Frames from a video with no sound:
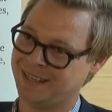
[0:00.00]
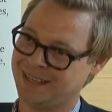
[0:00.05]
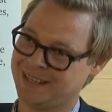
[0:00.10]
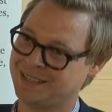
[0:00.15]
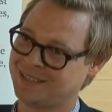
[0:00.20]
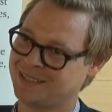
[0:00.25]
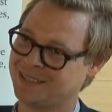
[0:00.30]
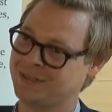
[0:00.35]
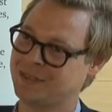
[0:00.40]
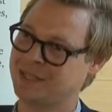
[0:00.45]

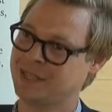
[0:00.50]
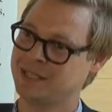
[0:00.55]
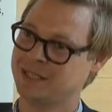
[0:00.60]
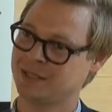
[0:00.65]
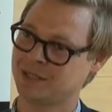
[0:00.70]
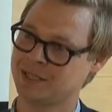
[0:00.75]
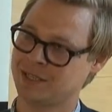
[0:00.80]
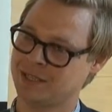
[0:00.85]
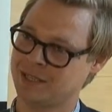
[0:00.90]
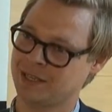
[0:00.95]
So it's
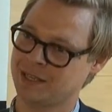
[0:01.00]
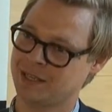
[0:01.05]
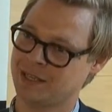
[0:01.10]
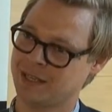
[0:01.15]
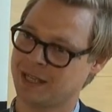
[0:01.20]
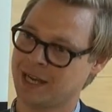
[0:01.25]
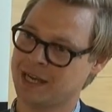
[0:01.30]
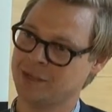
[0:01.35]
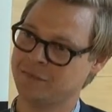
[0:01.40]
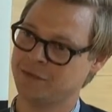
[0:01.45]
a
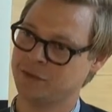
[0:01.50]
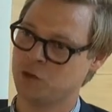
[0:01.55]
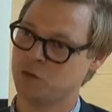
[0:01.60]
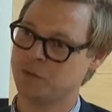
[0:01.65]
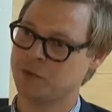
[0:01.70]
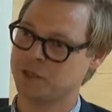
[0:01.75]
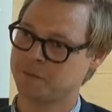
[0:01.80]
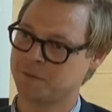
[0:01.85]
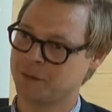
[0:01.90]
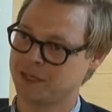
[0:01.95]
kind of a new
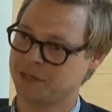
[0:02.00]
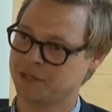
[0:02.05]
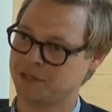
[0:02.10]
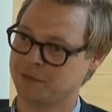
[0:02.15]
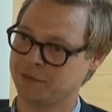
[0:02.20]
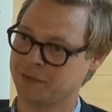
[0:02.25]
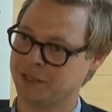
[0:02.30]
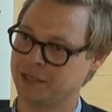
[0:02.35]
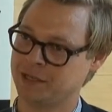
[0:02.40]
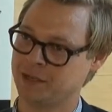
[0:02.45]

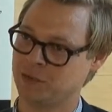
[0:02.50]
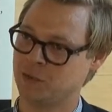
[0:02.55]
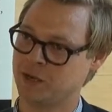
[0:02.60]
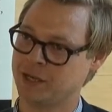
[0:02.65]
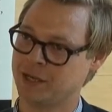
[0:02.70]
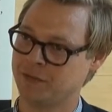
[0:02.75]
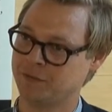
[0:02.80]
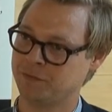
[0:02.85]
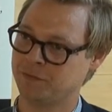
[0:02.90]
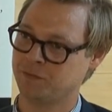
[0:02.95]
perspective and a new
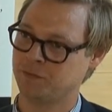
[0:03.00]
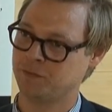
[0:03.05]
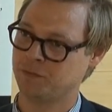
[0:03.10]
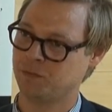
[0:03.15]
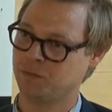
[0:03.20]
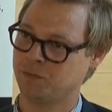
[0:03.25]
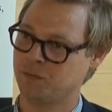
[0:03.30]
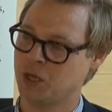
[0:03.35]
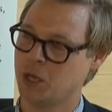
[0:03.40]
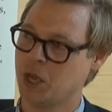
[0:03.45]
way of,
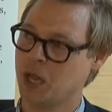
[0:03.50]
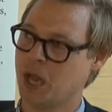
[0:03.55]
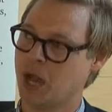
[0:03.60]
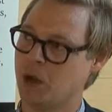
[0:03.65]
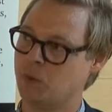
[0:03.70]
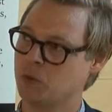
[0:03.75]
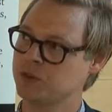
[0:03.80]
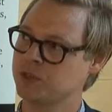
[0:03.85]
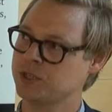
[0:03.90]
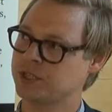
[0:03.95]

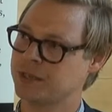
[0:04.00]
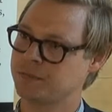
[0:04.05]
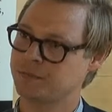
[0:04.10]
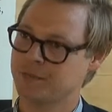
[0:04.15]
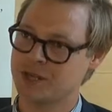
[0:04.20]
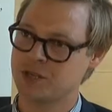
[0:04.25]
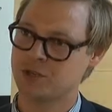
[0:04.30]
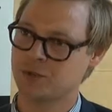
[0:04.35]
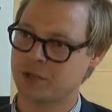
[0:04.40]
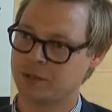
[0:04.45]
I wouldn't say
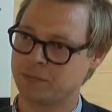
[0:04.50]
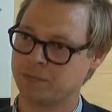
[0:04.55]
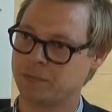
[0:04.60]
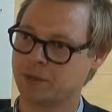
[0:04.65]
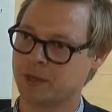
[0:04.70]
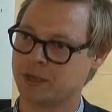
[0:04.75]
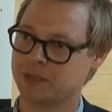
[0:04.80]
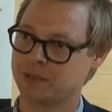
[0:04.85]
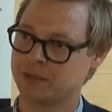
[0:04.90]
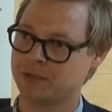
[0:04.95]
measuring,
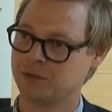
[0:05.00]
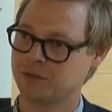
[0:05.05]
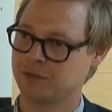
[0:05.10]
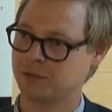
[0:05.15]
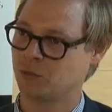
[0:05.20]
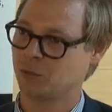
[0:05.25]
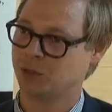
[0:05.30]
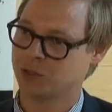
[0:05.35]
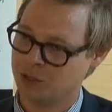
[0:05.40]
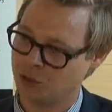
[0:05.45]
but
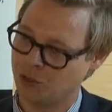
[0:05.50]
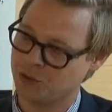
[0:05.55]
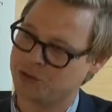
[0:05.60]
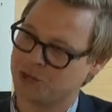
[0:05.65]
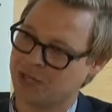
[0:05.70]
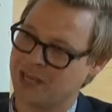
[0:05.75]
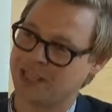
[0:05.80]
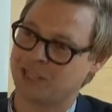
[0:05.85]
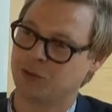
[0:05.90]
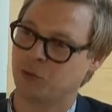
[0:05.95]
we
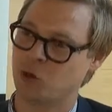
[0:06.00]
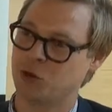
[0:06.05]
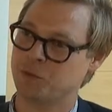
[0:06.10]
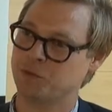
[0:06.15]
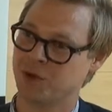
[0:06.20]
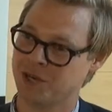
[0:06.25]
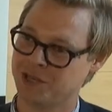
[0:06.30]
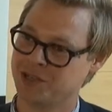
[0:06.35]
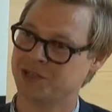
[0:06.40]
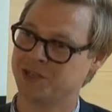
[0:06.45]
also like the word
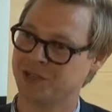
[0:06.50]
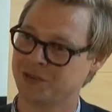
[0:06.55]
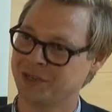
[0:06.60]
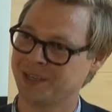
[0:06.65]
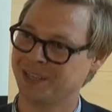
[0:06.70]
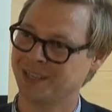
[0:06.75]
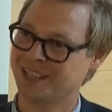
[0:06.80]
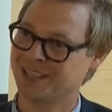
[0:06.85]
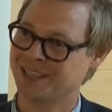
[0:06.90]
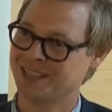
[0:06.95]

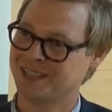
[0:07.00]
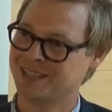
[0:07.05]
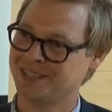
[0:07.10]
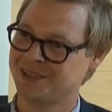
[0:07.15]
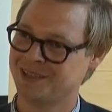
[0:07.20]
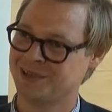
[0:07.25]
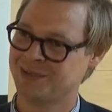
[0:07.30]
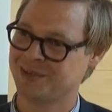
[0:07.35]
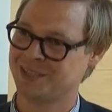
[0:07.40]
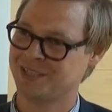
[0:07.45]
monitoring.
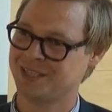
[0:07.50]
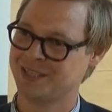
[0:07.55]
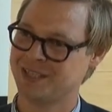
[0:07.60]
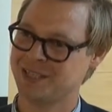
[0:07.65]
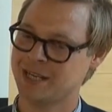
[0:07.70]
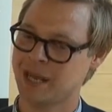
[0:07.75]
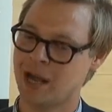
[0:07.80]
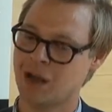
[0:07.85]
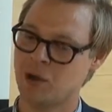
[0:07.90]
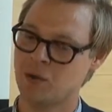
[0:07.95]
So you can
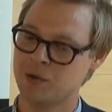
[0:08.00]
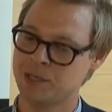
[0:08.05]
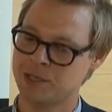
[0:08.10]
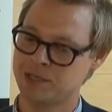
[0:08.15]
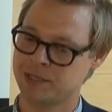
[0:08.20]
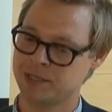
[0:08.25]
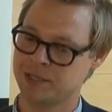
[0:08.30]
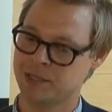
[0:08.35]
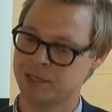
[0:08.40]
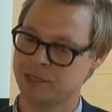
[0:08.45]
see how
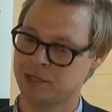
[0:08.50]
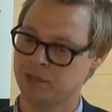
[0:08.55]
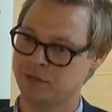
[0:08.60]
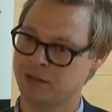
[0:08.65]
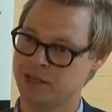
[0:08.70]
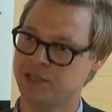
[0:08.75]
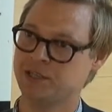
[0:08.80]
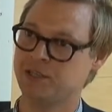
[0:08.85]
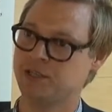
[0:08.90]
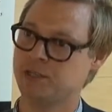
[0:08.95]
is the
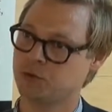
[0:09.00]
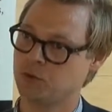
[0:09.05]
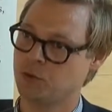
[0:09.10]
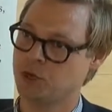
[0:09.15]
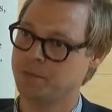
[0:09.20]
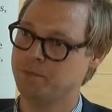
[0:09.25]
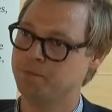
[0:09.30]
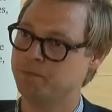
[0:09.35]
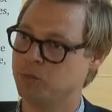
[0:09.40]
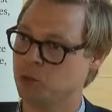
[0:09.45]
innovation
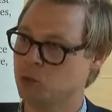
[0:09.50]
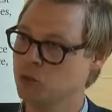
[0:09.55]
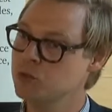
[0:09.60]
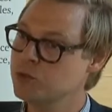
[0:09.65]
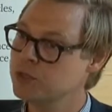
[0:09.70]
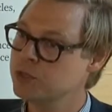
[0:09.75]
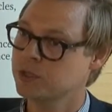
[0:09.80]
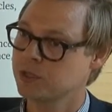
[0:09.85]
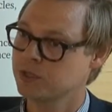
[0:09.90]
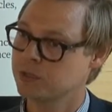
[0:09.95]
stream
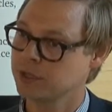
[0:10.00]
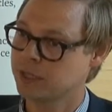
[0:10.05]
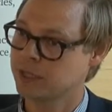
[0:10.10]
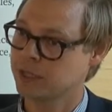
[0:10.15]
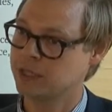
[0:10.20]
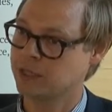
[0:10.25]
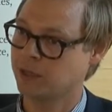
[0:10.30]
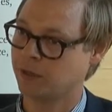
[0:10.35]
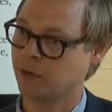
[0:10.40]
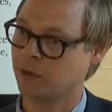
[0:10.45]
boost
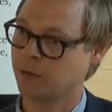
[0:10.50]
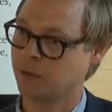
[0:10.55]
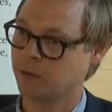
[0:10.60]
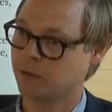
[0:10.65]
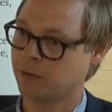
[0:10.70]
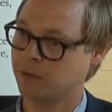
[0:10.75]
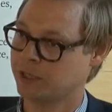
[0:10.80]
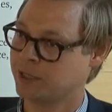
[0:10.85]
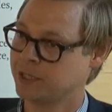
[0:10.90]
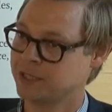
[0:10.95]
in the
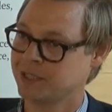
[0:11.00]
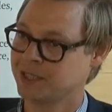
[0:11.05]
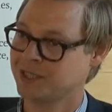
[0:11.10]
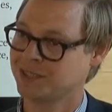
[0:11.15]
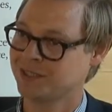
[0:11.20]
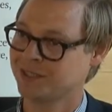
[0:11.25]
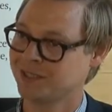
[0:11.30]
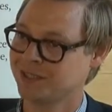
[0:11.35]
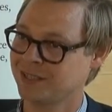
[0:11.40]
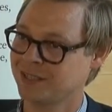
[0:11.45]

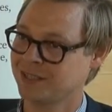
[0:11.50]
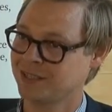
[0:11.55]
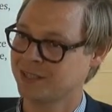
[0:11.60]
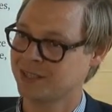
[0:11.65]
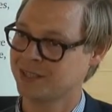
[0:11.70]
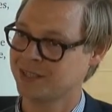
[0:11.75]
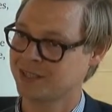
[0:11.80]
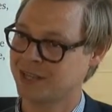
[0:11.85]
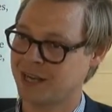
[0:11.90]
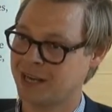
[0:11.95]
organization,
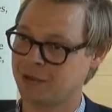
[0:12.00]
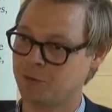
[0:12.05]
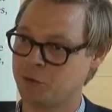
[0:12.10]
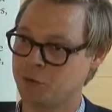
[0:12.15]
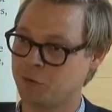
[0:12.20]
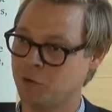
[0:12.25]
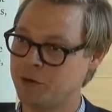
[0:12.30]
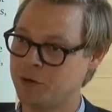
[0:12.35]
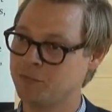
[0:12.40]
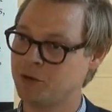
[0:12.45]
starting
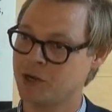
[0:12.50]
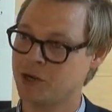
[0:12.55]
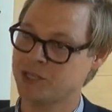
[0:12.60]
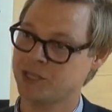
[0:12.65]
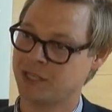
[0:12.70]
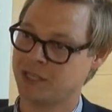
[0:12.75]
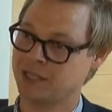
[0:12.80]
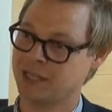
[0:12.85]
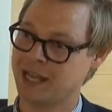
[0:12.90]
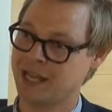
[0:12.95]
with one
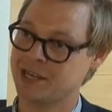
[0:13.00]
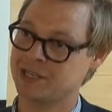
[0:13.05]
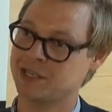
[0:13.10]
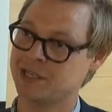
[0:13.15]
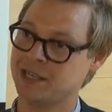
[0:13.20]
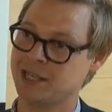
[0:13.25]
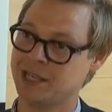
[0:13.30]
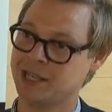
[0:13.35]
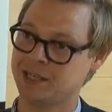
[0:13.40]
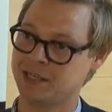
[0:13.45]
project that
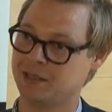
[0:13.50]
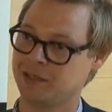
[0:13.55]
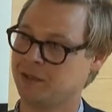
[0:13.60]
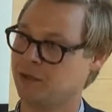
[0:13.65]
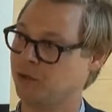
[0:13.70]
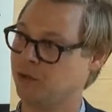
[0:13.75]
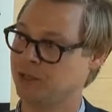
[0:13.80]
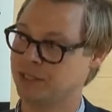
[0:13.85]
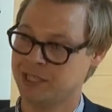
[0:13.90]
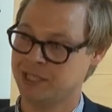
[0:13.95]
actually led
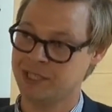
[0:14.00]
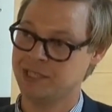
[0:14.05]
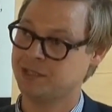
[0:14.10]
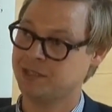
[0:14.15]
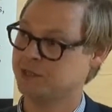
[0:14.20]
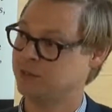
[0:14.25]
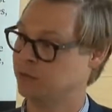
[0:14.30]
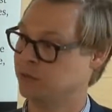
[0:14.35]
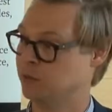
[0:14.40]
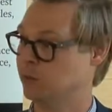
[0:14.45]
or
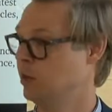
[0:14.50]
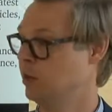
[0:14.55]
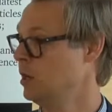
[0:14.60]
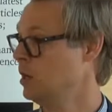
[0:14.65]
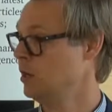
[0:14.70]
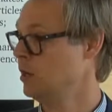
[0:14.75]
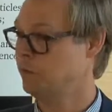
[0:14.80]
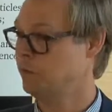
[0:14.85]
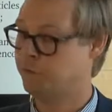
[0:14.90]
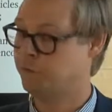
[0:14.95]
leads to
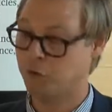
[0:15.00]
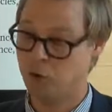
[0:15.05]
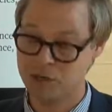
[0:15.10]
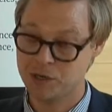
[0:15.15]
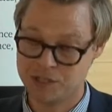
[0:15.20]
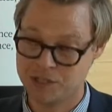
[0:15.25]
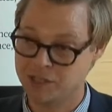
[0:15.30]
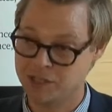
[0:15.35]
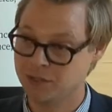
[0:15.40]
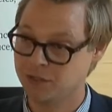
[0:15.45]

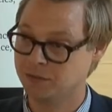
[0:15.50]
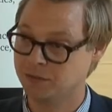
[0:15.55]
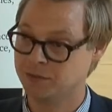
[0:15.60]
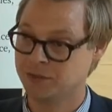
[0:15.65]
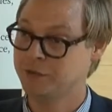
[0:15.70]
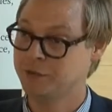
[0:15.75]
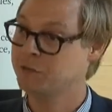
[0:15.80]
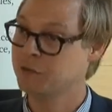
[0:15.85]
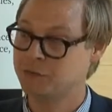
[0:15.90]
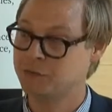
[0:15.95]
14
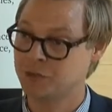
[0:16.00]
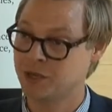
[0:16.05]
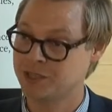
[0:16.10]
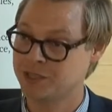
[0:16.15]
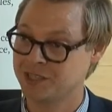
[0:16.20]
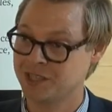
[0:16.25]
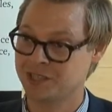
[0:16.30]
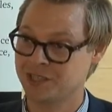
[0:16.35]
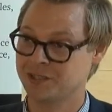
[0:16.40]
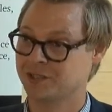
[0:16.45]
different
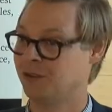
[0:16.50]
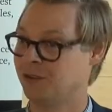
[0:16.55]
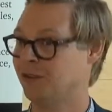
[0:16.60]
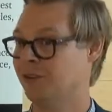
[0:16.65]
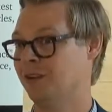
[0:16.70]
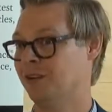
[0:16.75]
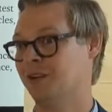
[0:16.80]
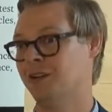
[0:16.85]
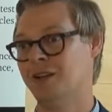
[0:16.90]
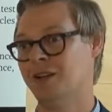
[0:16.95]
projects
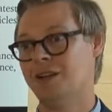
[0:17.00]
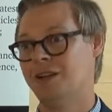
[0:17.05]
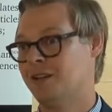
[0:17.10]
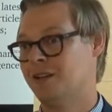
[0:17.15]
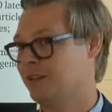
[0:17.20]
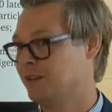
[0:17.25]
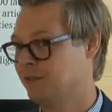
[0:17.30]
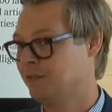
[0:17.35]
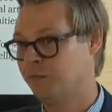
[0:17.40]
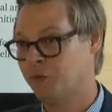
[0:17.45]
or
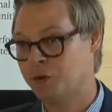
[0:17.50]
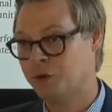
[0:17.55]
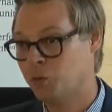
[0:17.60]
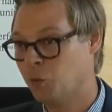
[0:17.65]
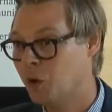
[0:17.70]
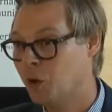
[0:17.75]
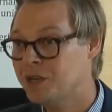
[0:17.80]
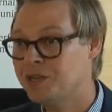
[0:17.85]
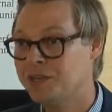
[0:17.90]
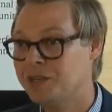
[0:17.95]

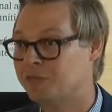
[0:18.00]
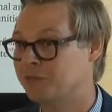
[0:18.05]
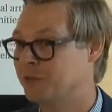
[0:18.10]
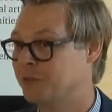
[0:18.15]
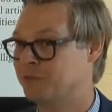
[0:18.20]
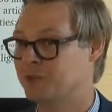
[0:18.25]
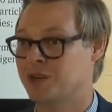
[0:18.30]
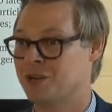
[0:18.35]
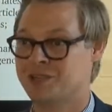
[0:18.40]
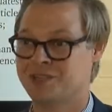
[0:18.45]
31
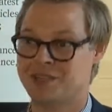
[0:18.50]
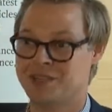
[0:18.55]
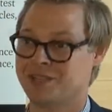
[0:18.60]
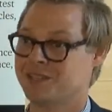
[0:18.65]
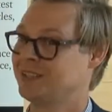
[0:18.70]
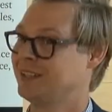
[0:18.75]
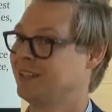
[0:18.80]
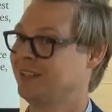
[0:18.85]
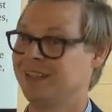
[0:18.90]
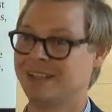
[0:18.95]
different
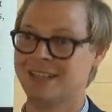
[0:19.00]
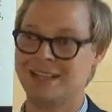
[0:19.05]
projects.